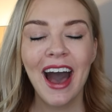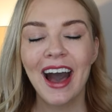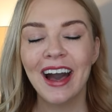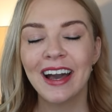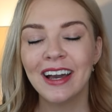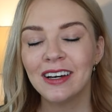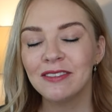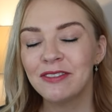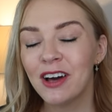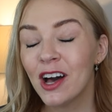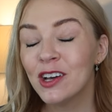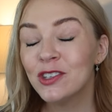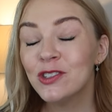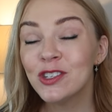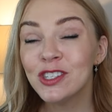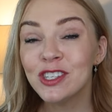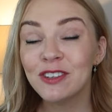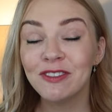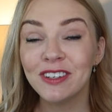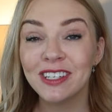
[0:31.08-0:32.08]
I have
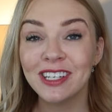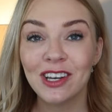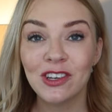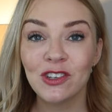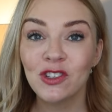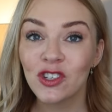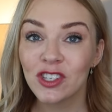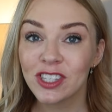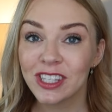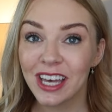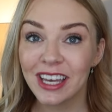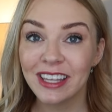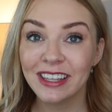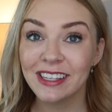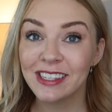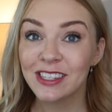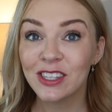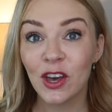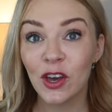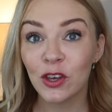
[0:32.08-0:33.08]
hundreds of videos just like
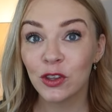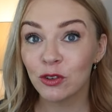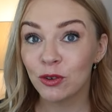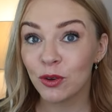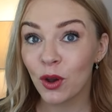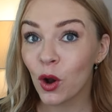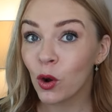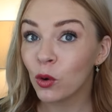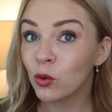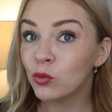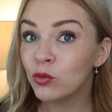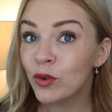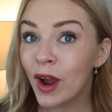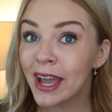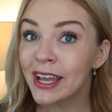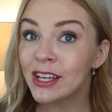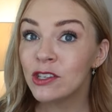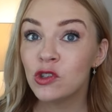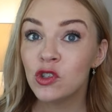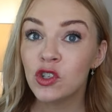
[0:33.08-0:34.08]
this going through whole
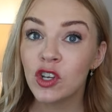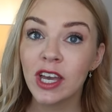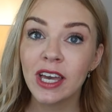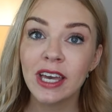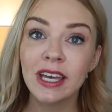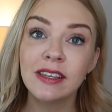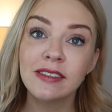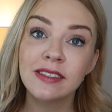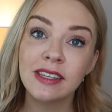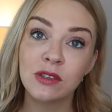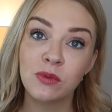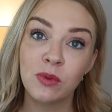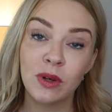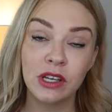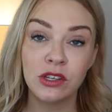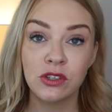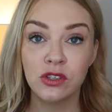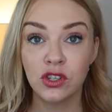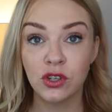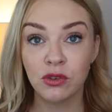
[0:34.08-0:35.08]
ranges as
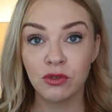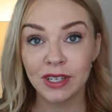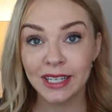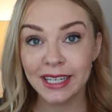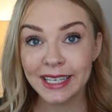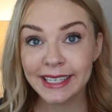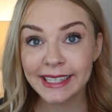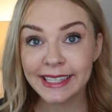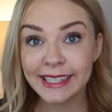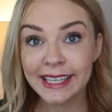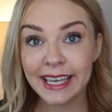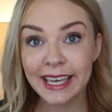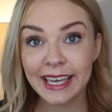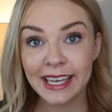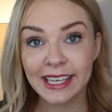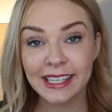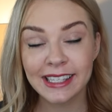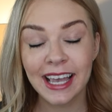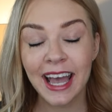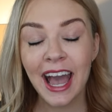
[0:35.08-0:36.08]
well as new
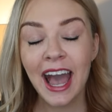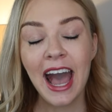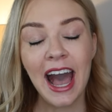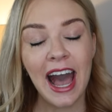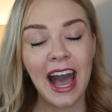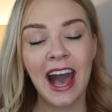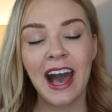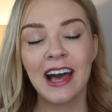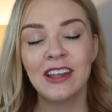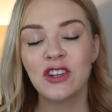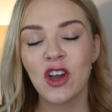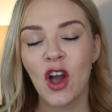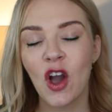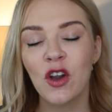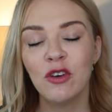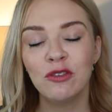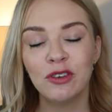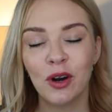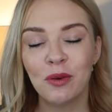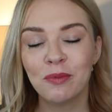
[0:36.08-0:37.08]
releases, and
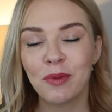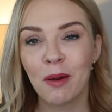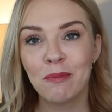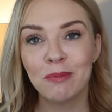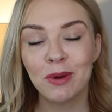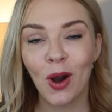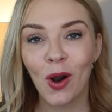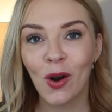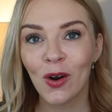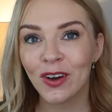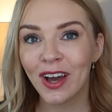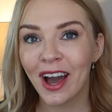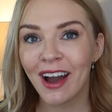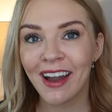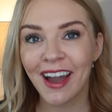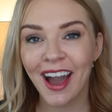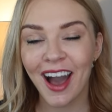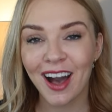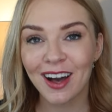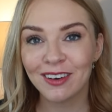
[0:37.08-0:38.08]
over on my blog
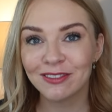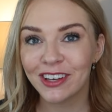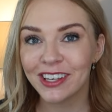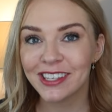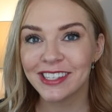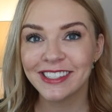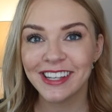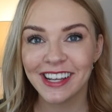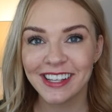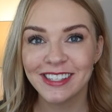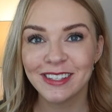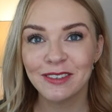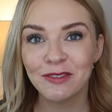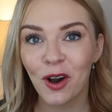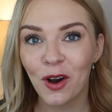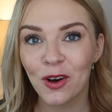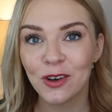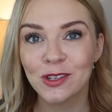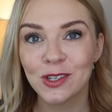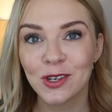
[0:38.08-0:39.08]
I have extensive
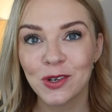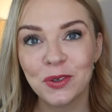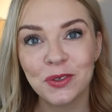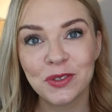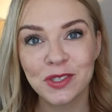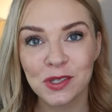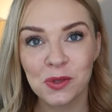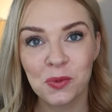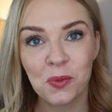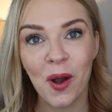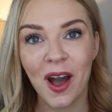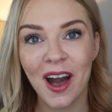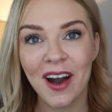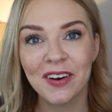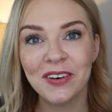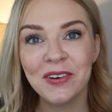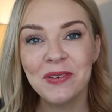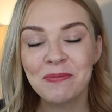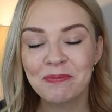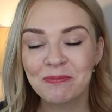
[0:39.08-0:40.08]
articles as
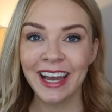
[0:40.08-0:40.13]
well.